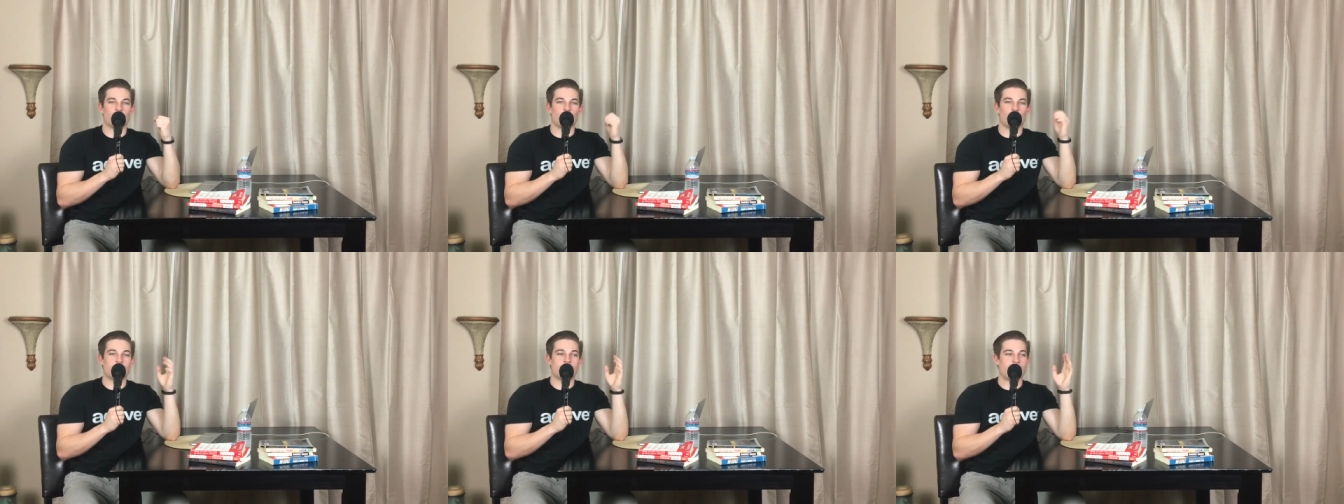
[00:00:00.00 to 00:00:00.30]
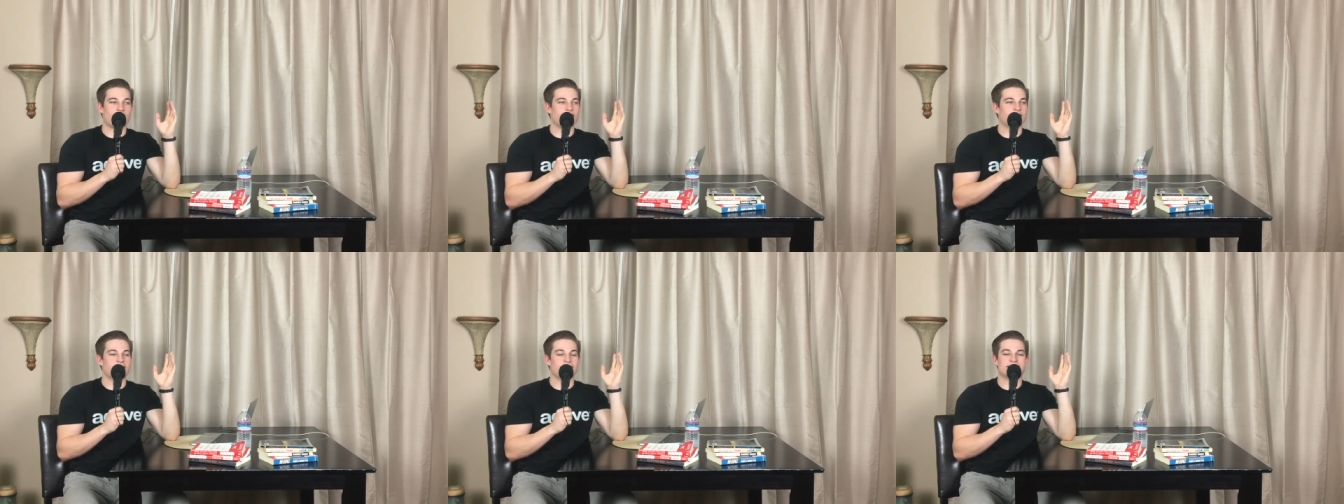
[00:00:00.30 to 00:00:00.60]
we
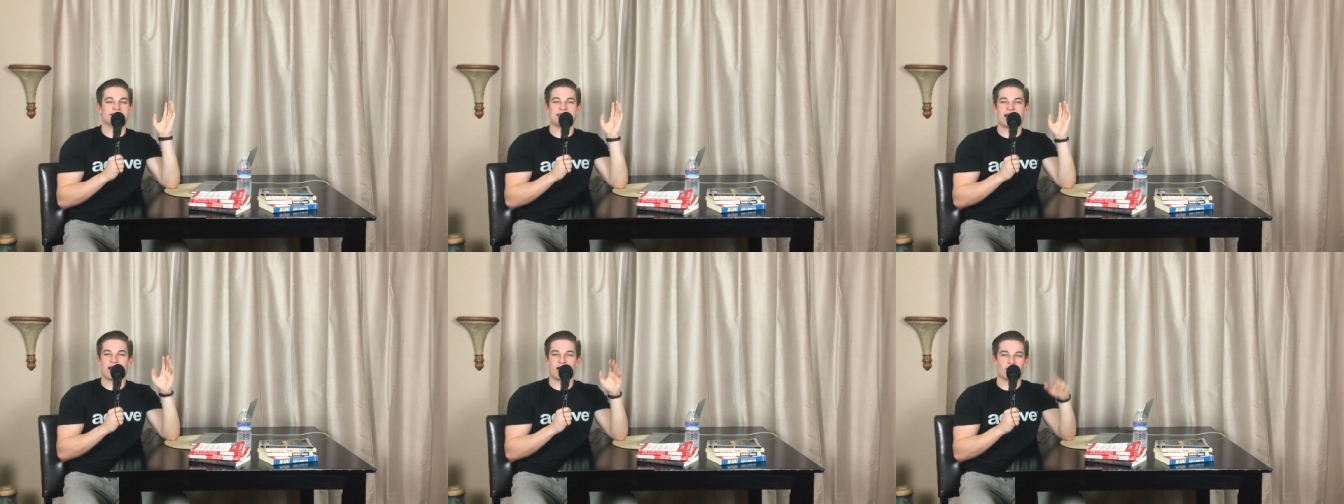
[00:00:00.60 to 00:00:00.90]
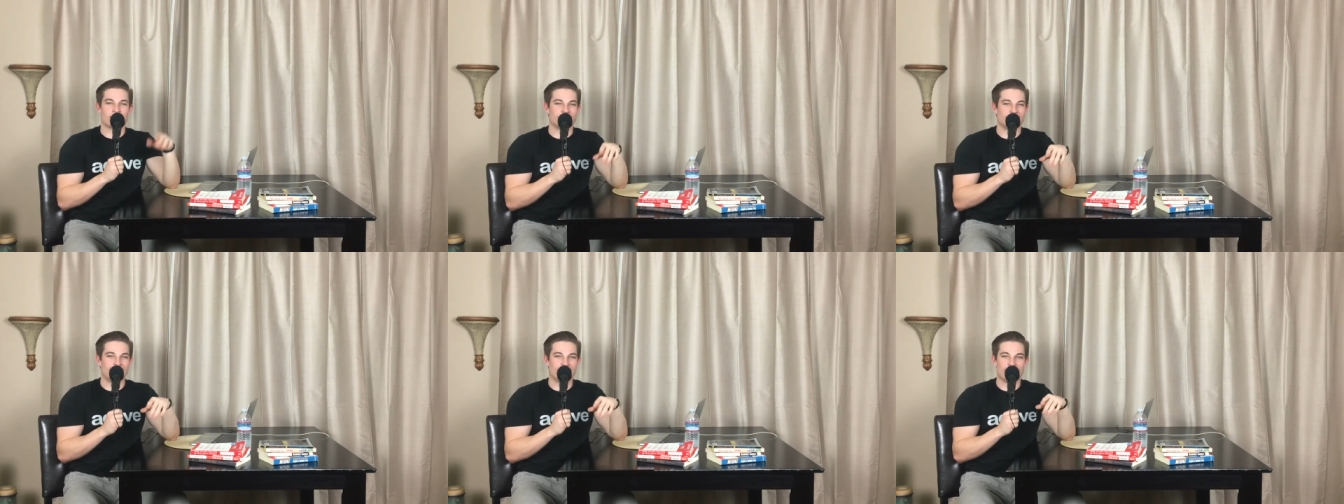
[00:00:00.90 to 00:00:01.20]
had the
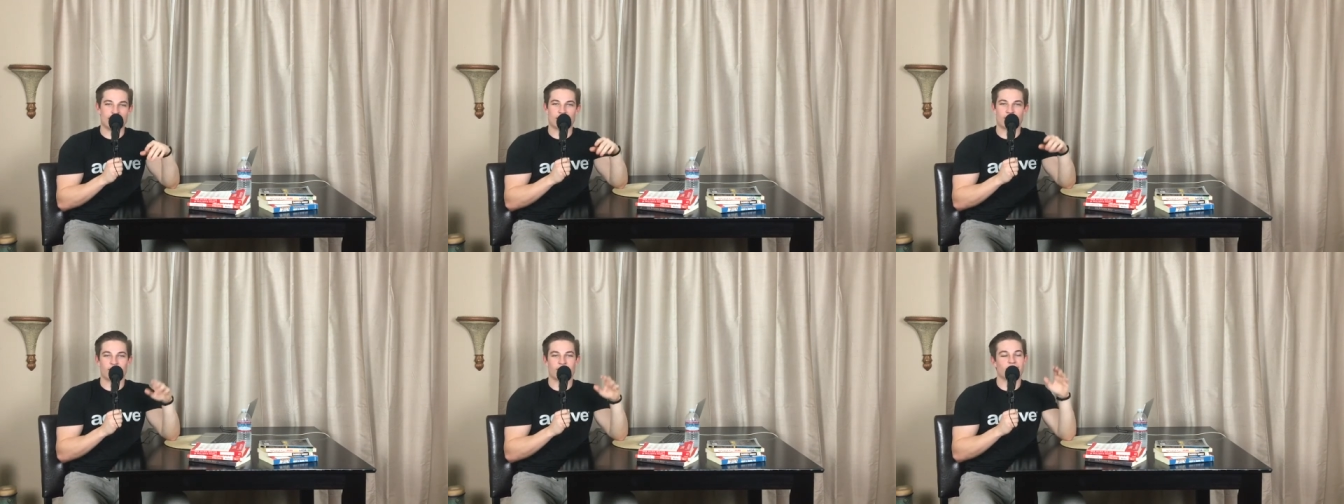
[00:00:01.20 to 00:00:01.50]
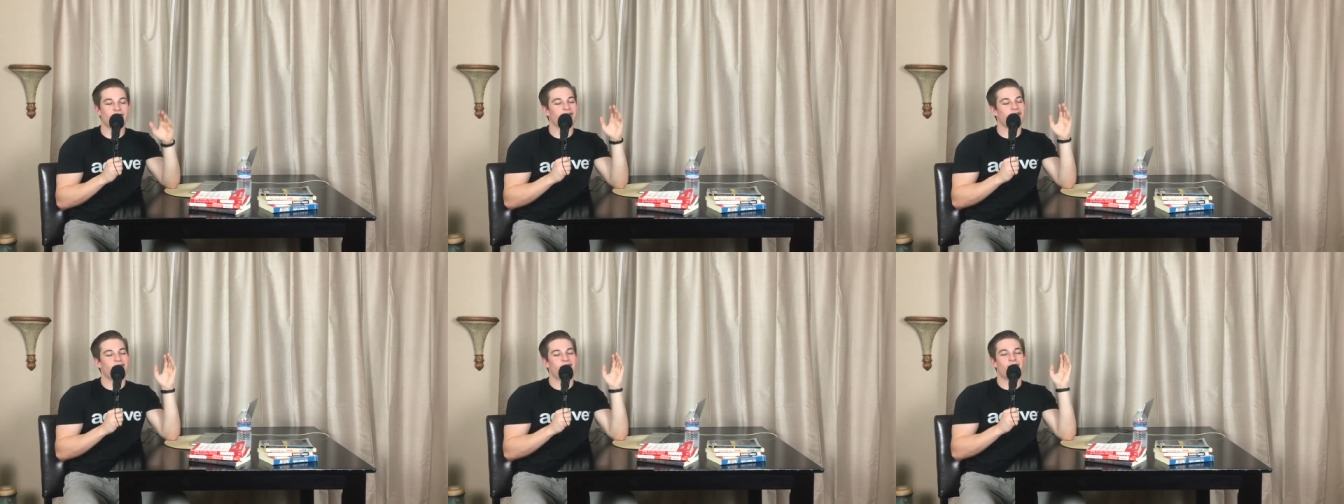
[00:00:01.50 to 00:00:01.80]
entire gear,
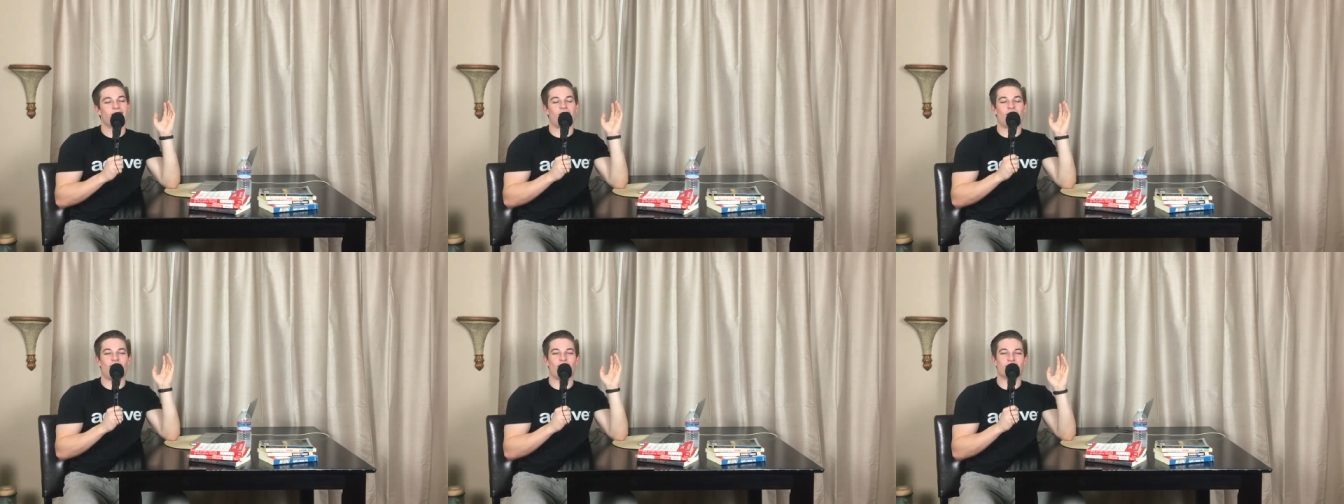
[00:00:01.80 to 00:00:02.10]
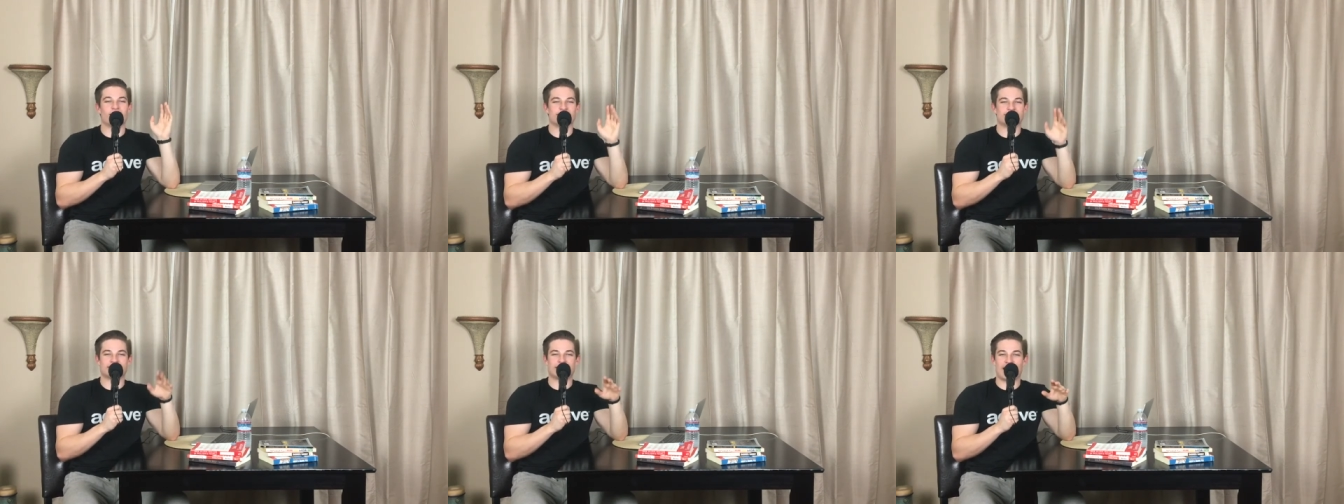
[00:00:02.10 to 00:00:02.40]

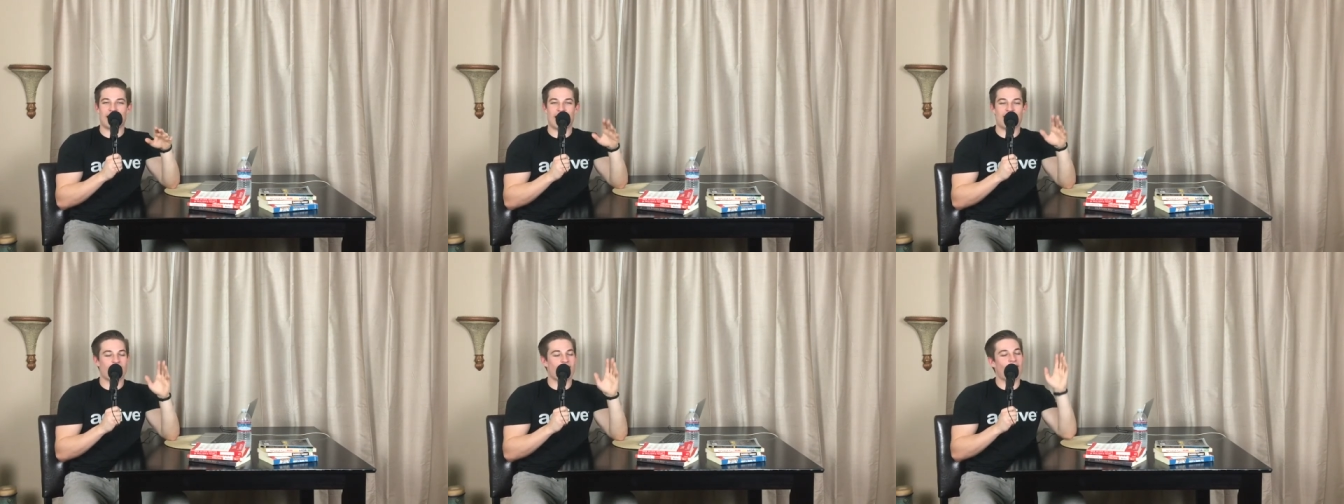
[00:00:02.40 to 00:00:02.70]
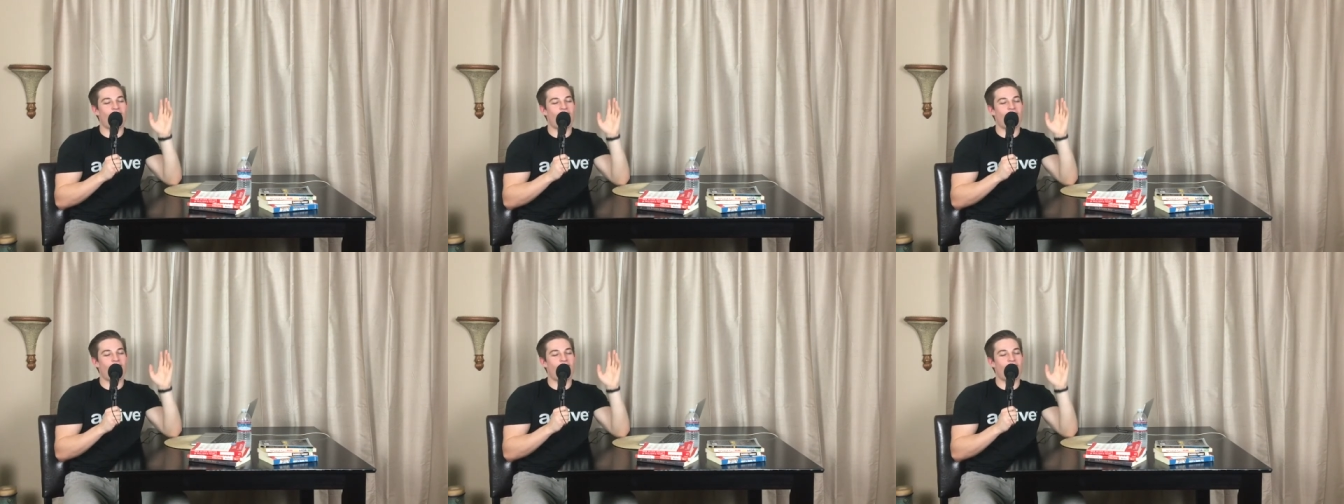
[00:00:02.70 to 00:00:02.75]
all the set.